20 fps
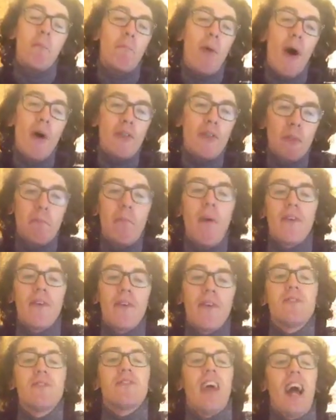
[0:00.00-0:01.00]
Both
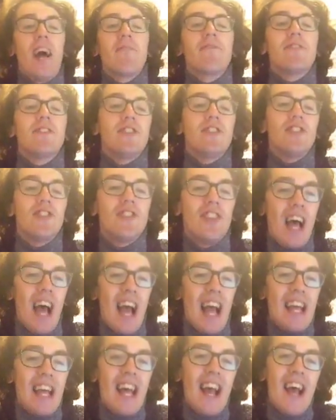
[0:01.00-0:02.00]
bottles have to
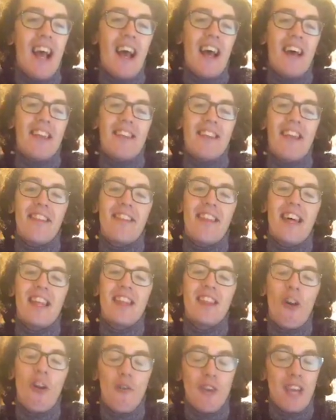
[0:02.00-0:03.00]
say that they're
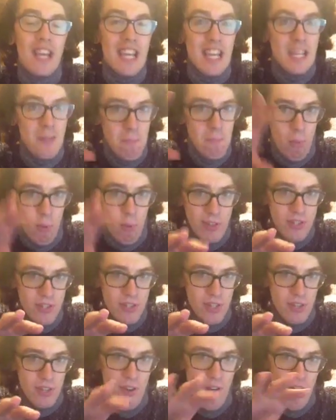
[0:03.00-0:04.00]
locking in
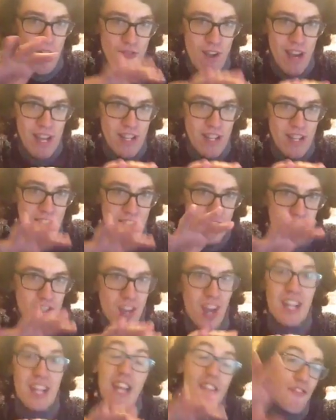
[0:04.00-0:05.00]
moisture for a radiant
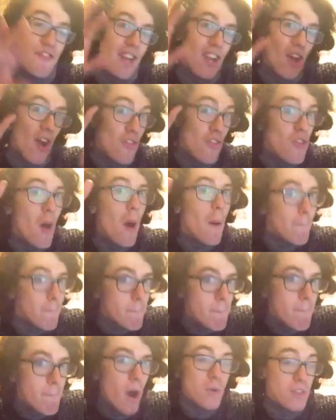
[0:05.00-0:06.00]
shine. If they are
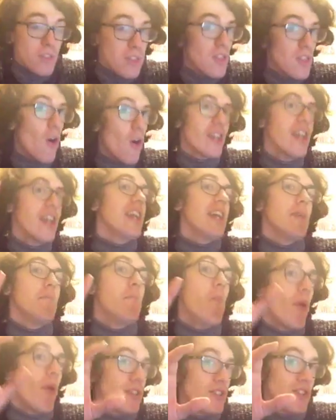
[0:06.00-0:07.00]
not both locking in
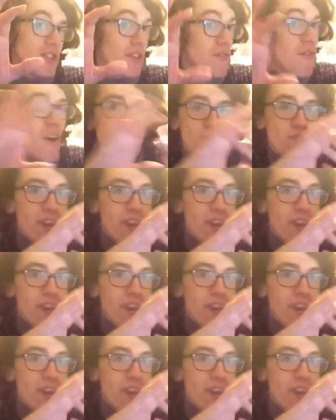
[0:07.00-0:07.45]
moisture for a